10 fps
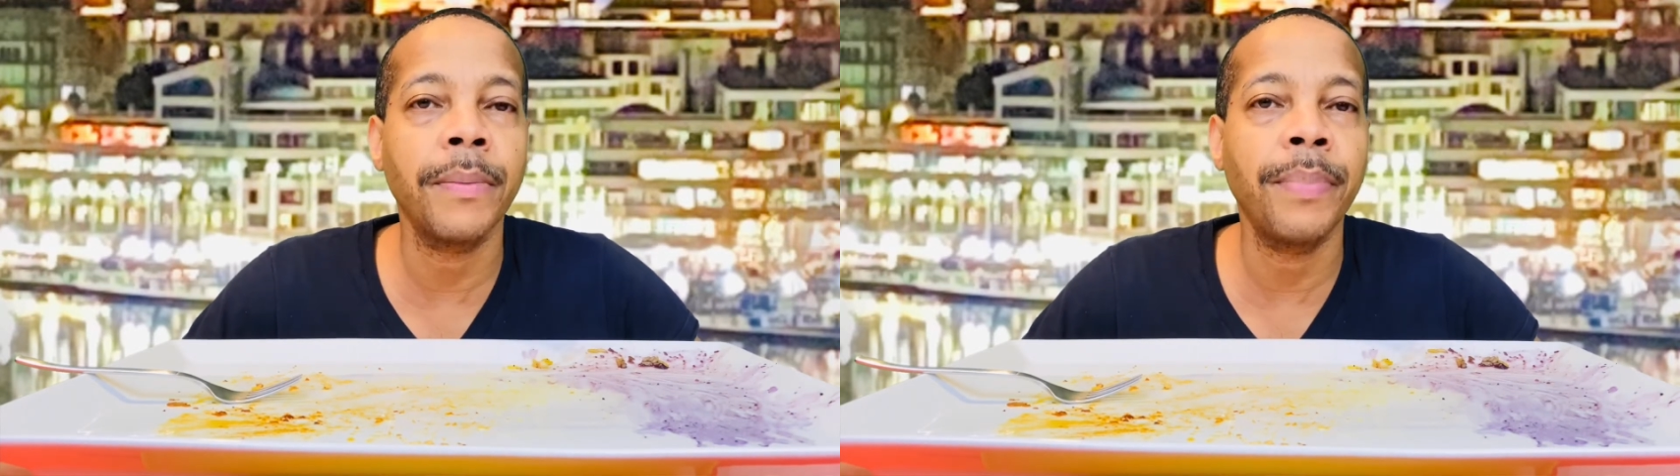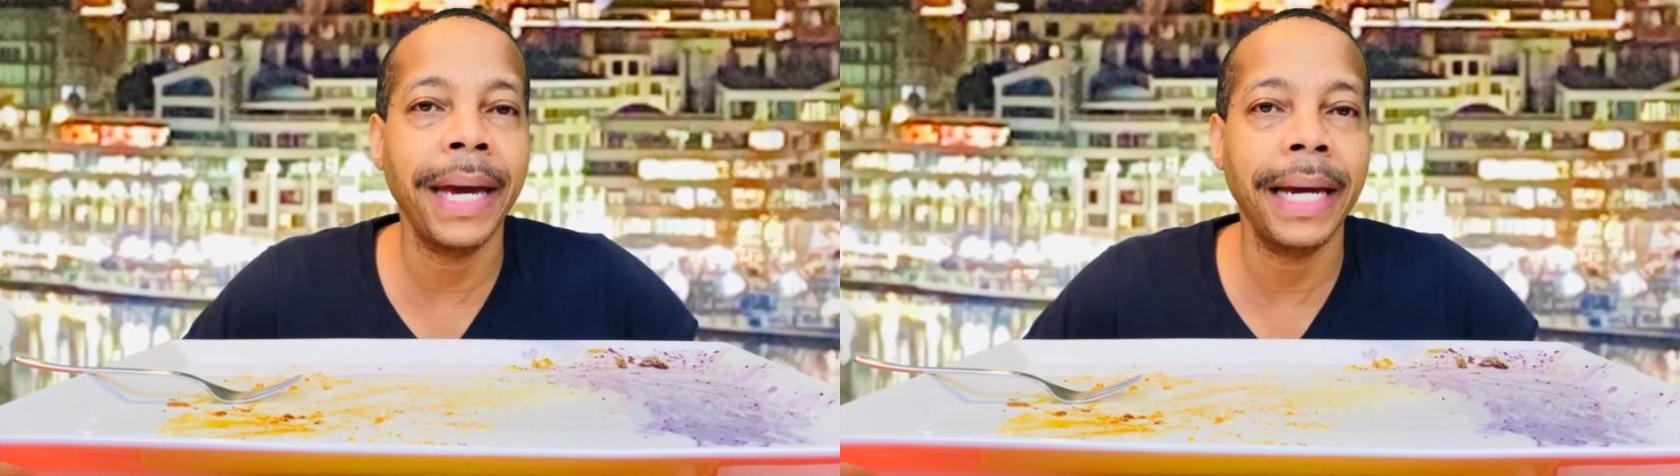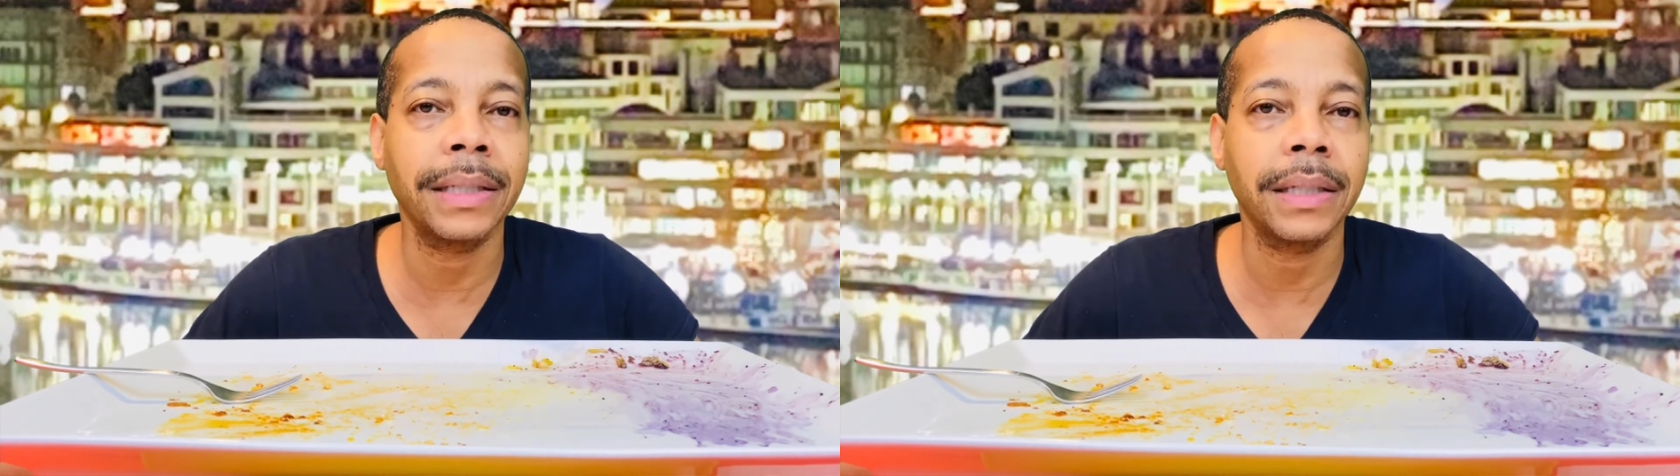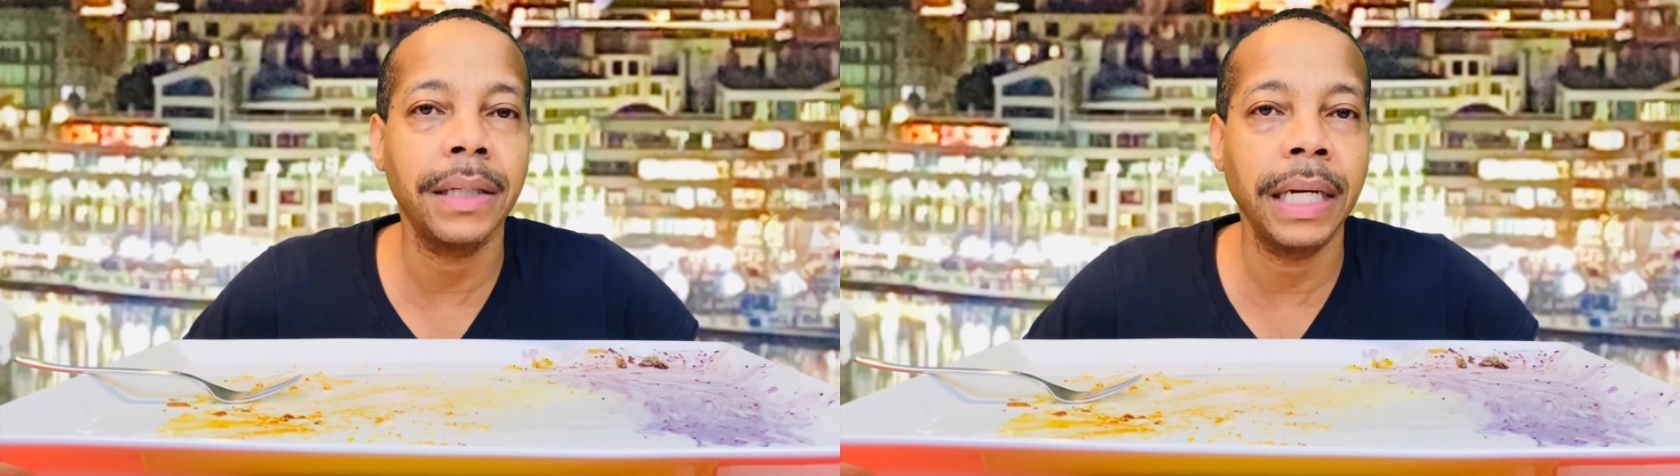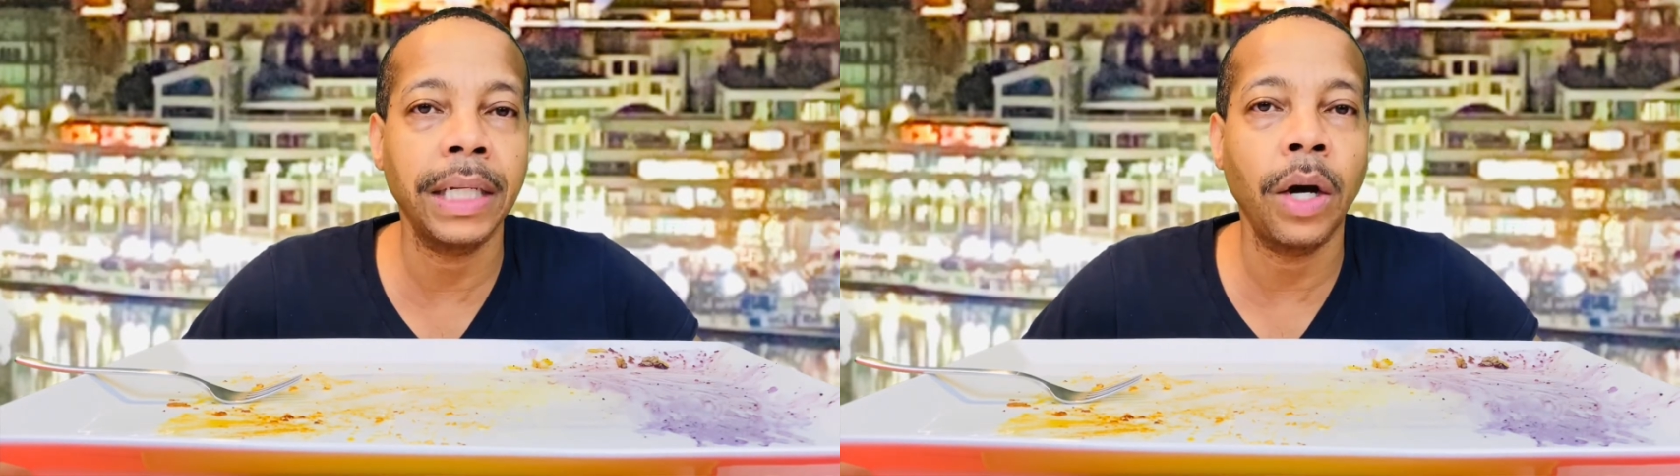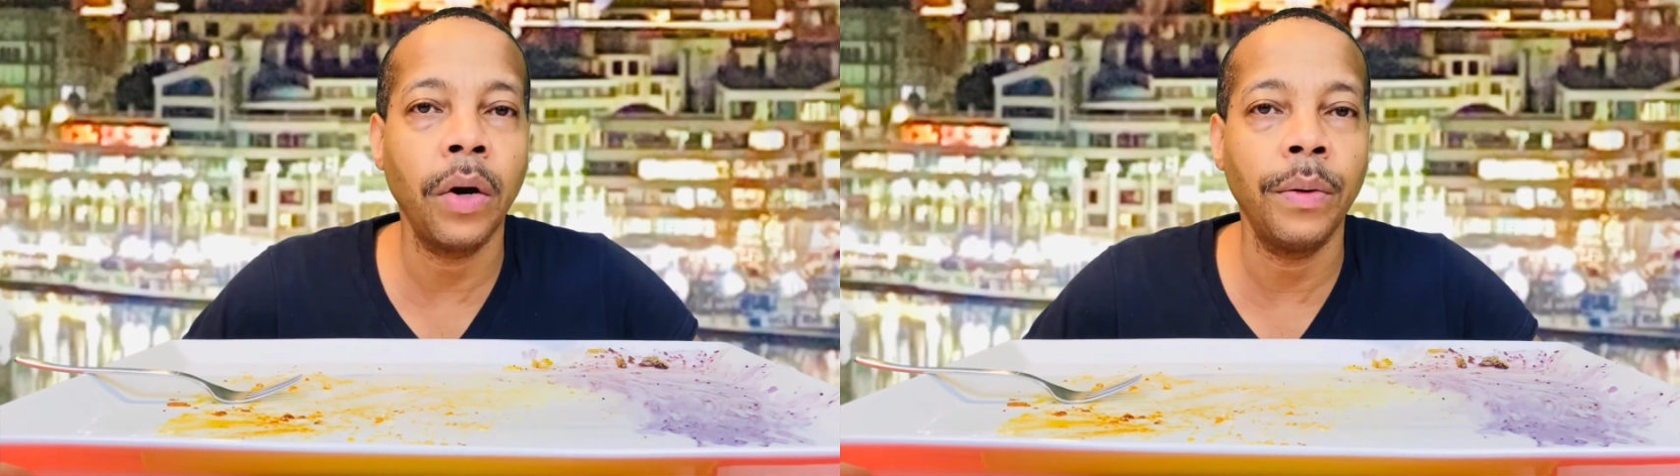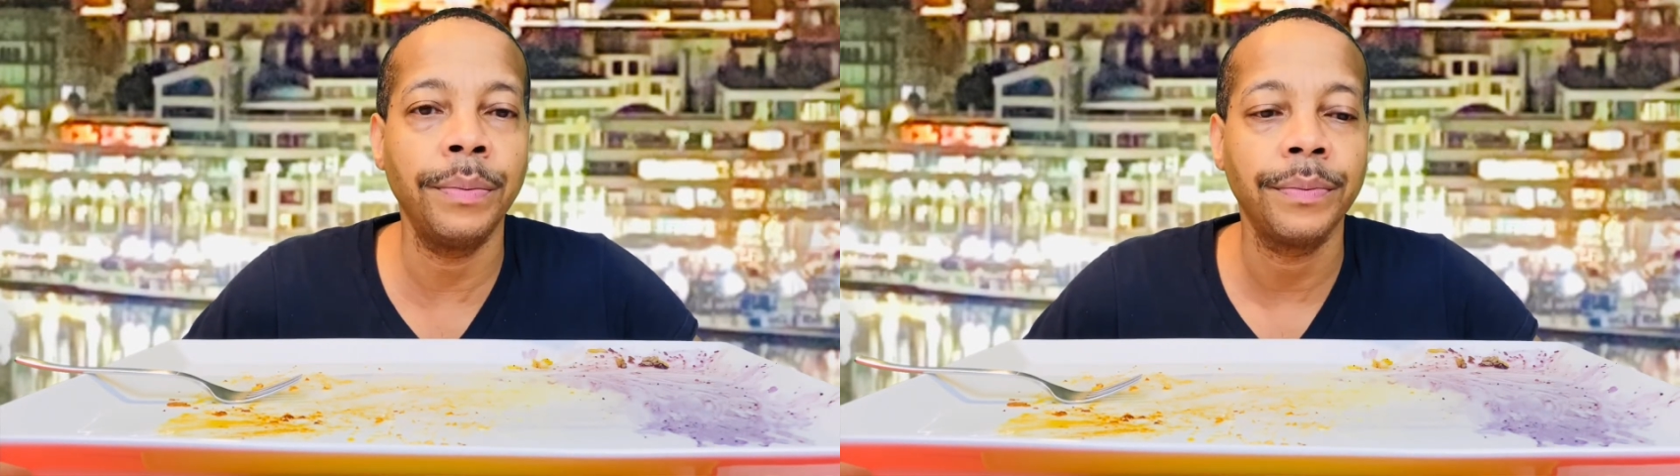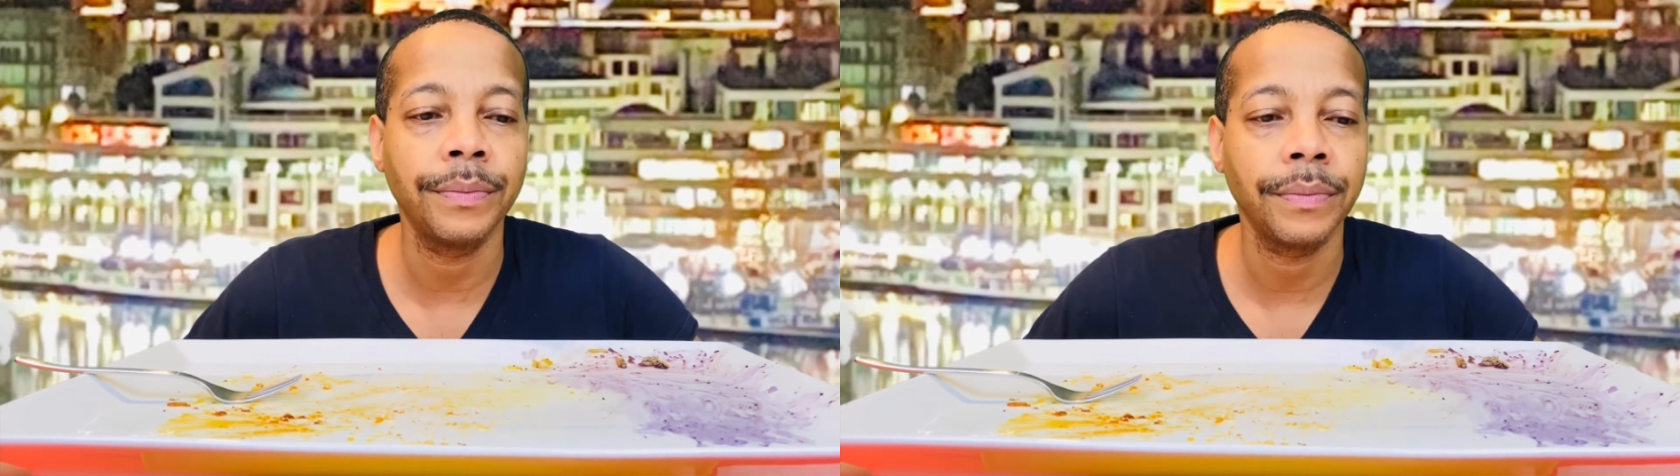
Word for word: pet in the home.